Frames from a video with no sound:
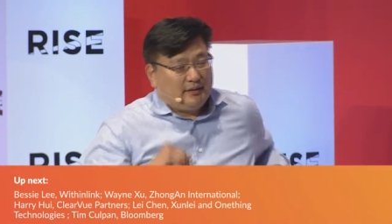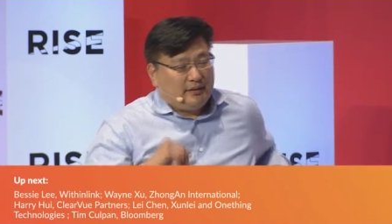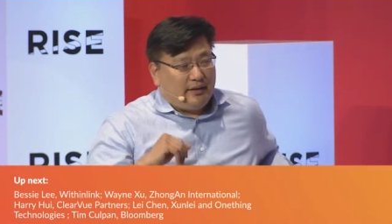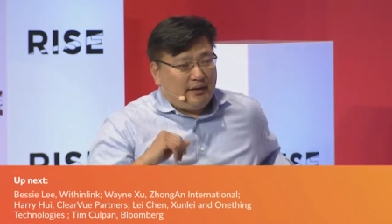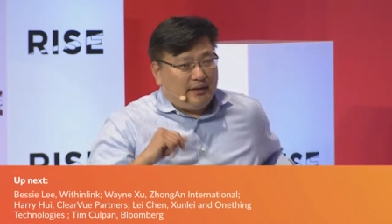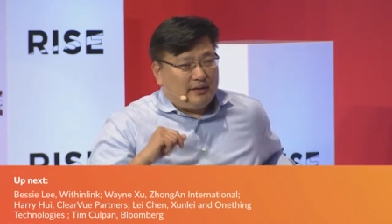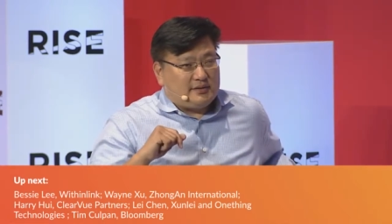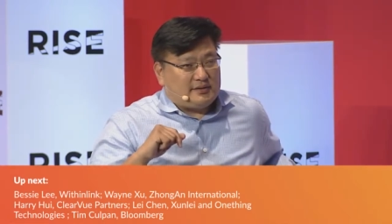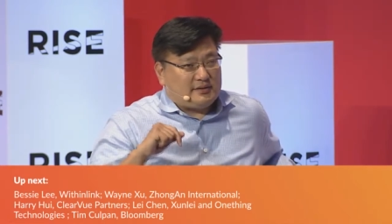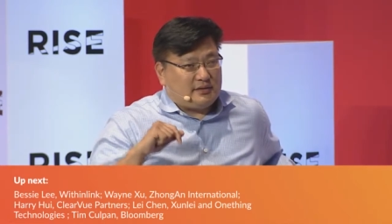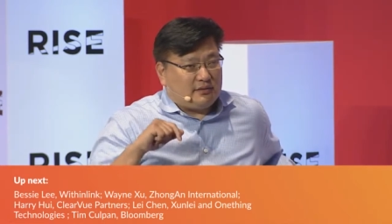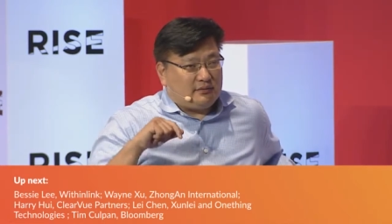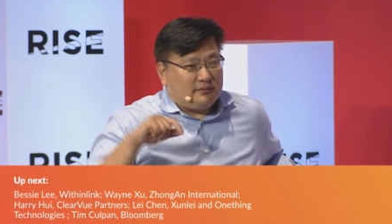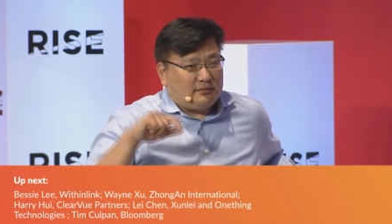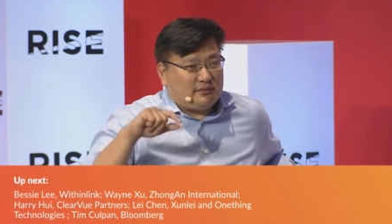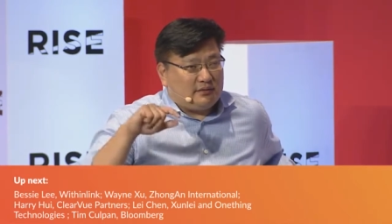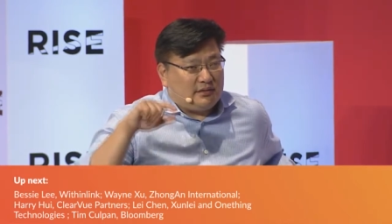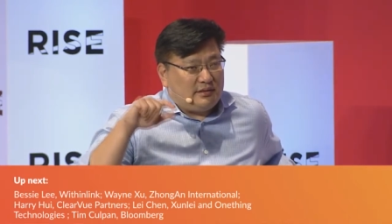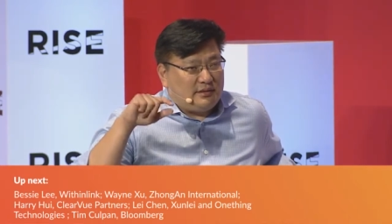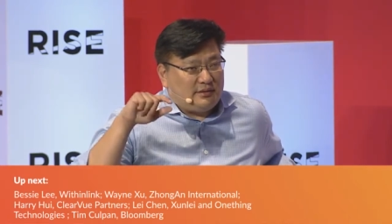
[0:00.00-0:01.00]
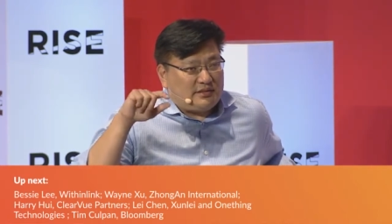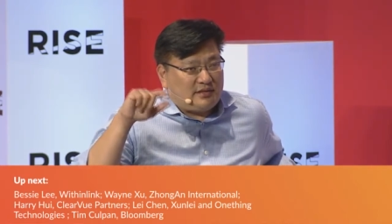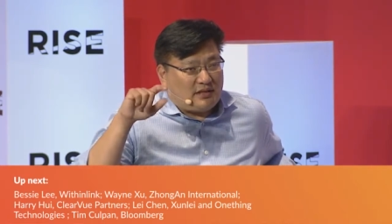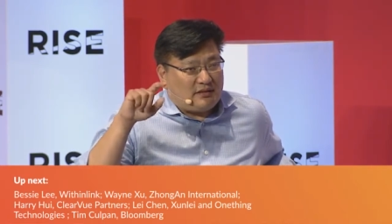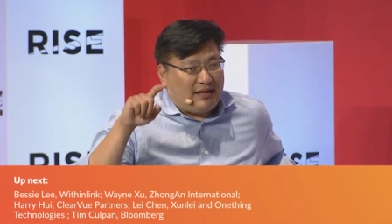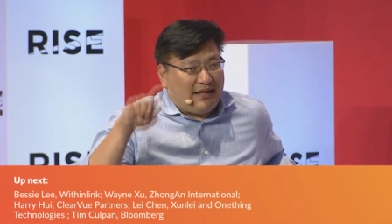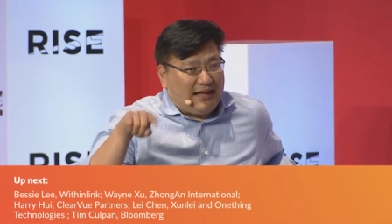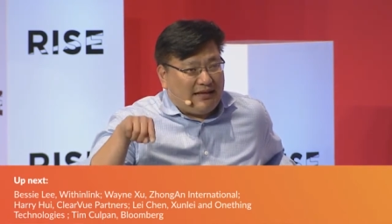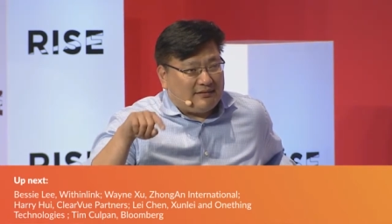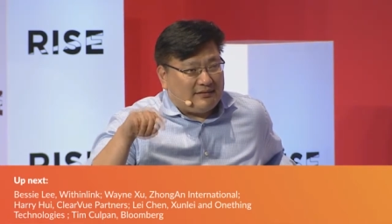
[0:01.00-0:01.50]
And so you
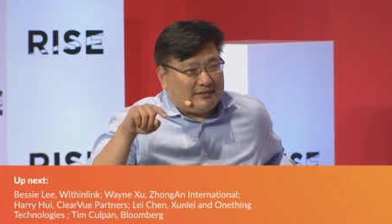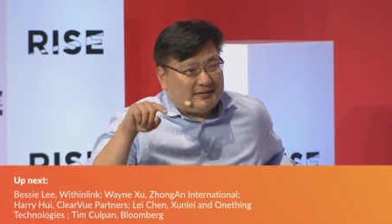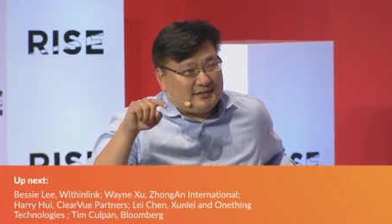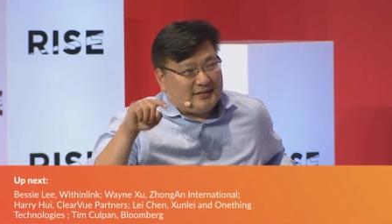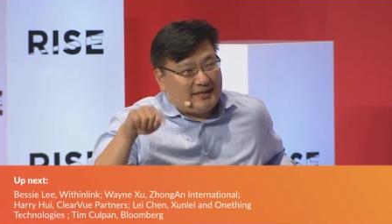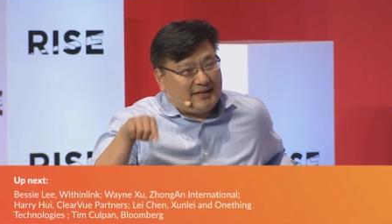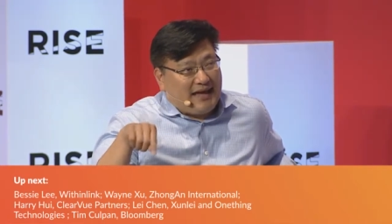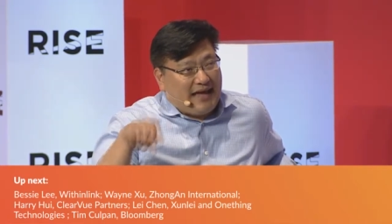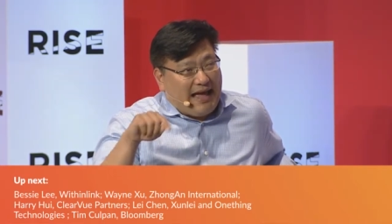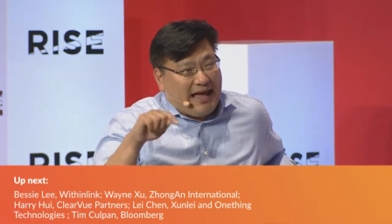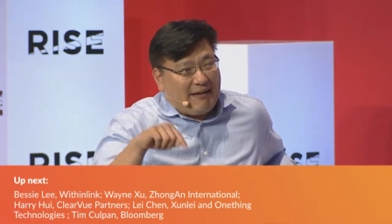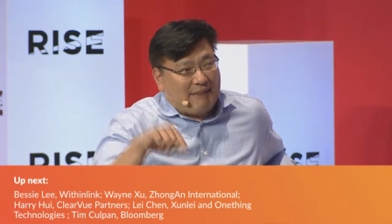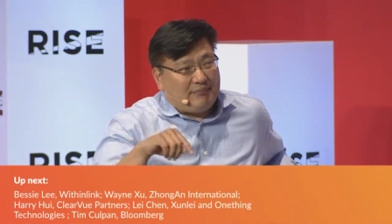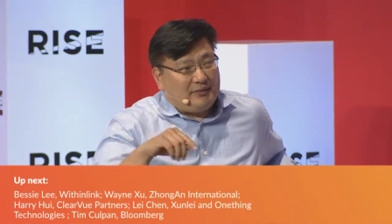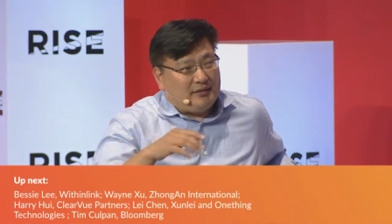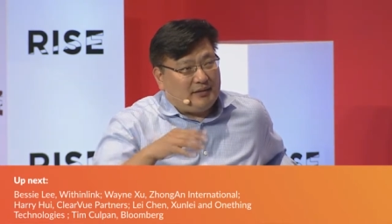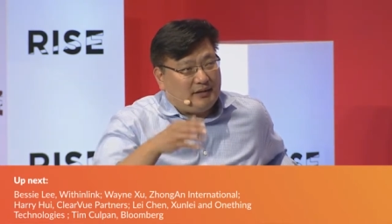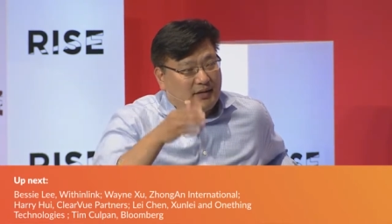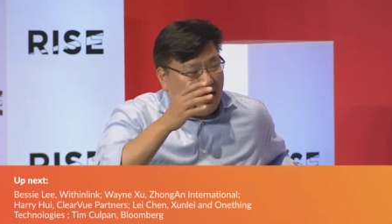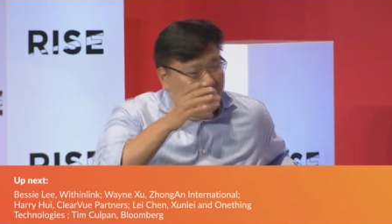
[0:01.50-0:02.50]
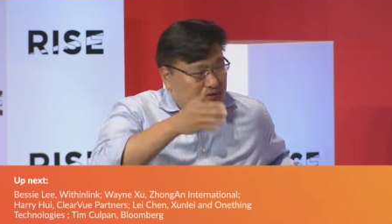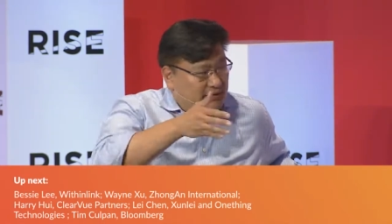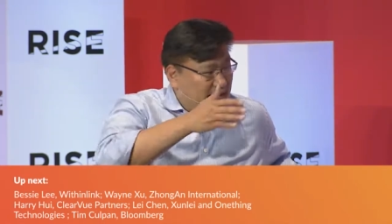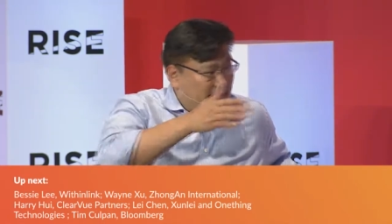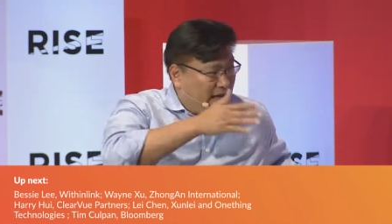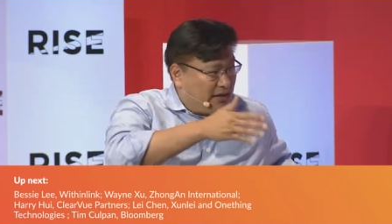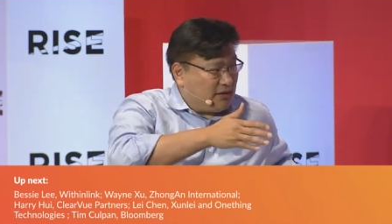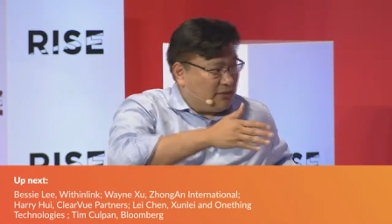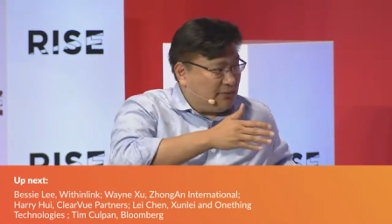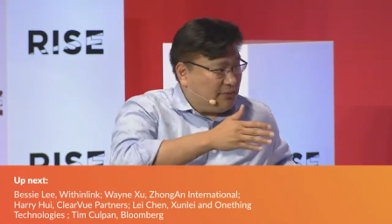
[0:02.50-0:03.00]
start to see that happen in other
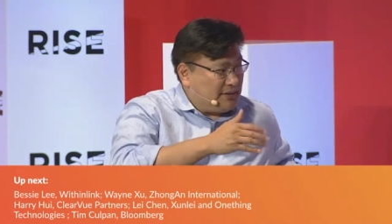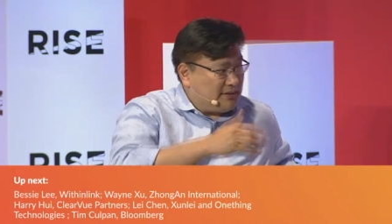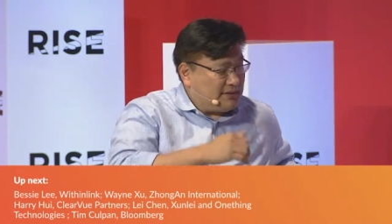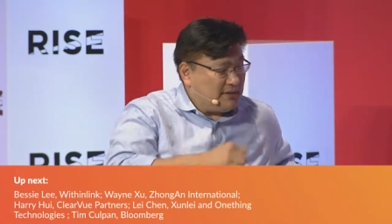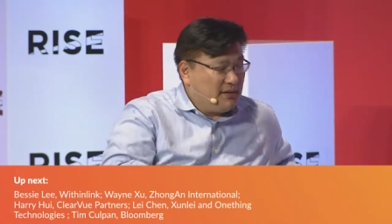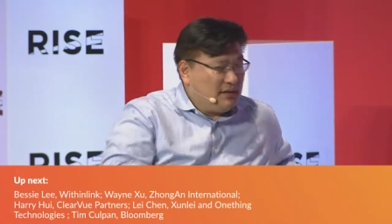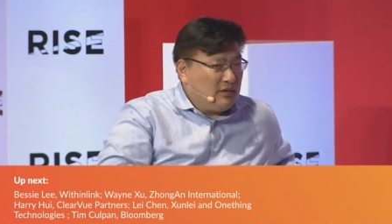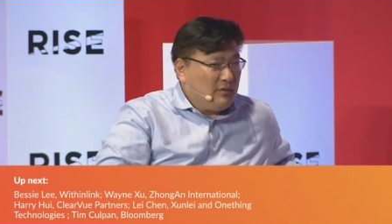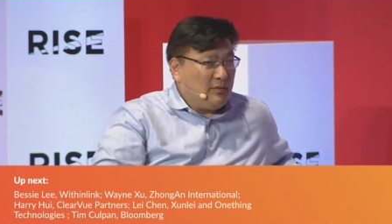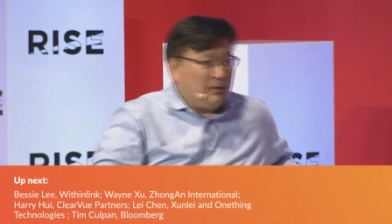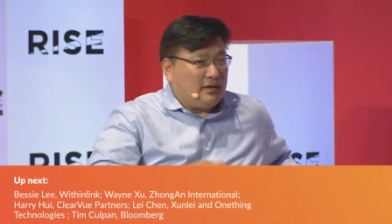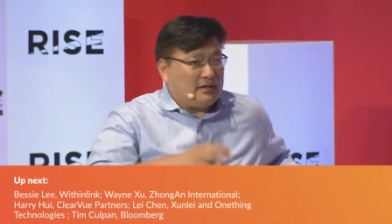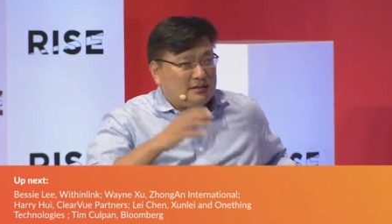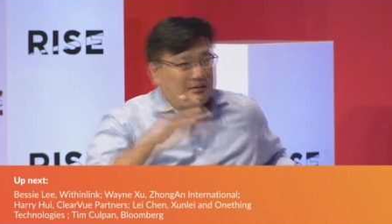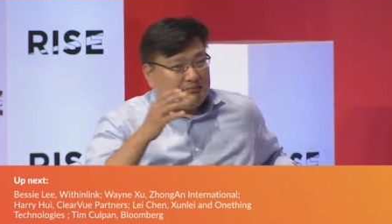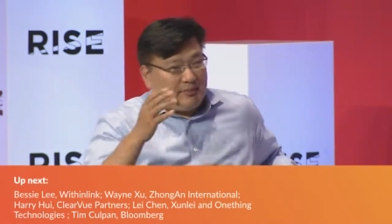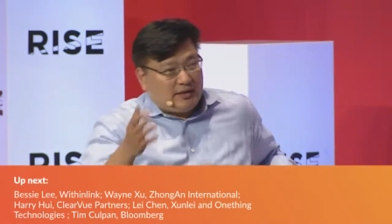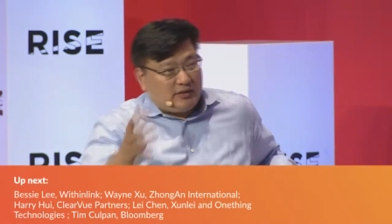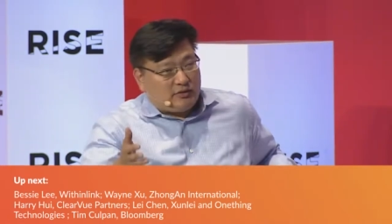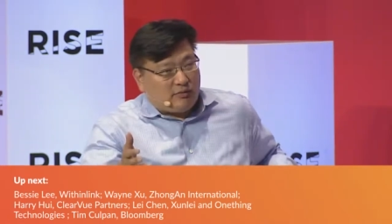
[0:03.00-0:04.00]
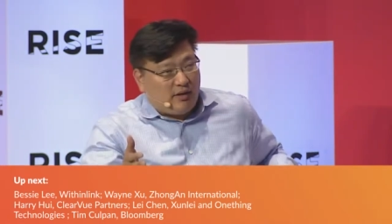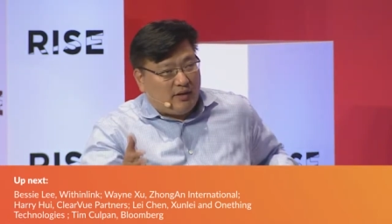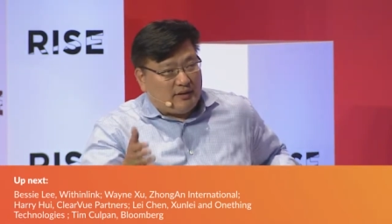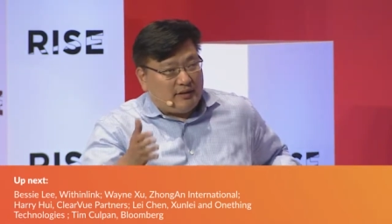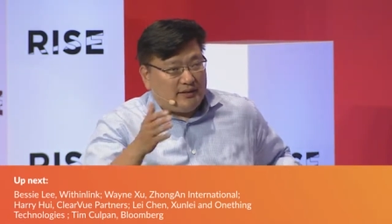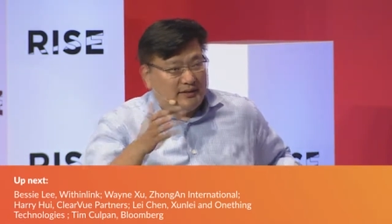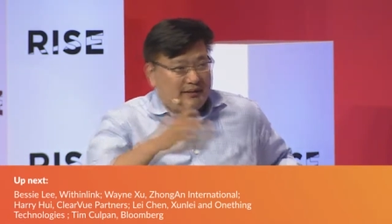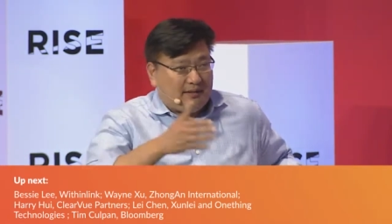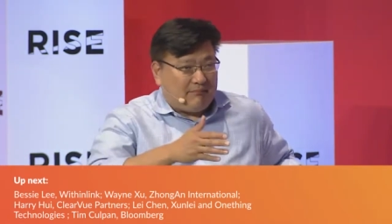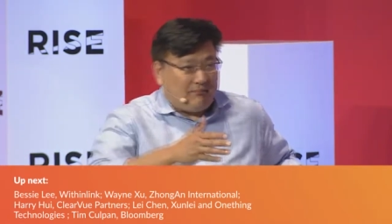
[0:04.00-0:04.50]
categories, whether it's Meituan
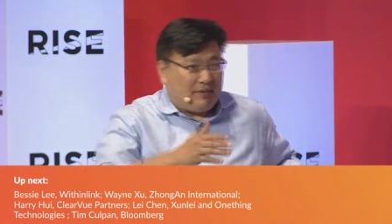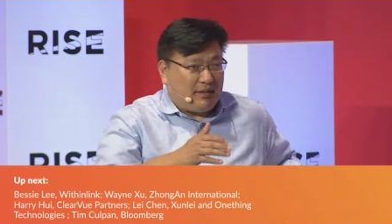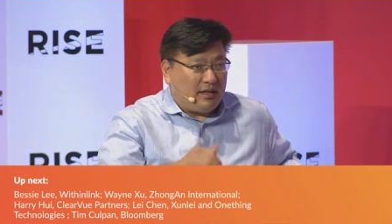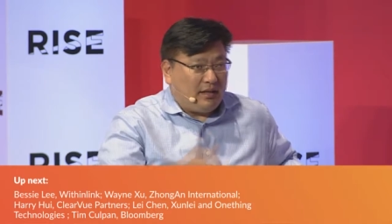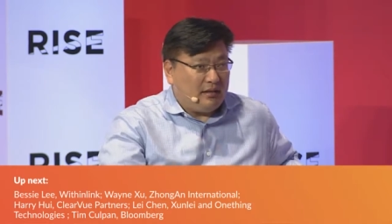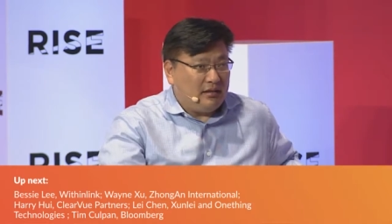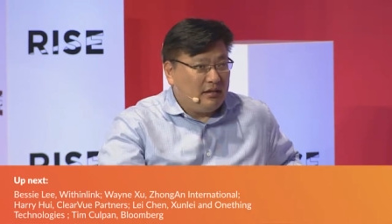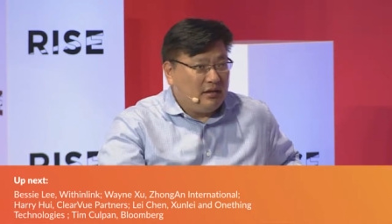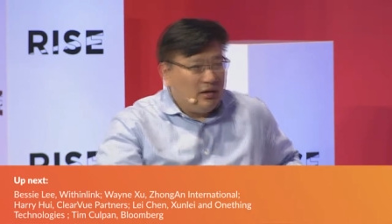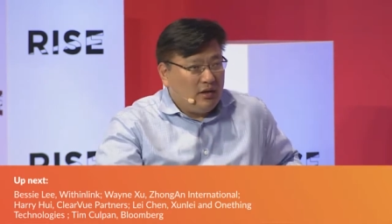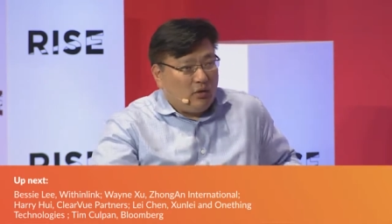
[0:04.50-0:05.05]
and Dianping,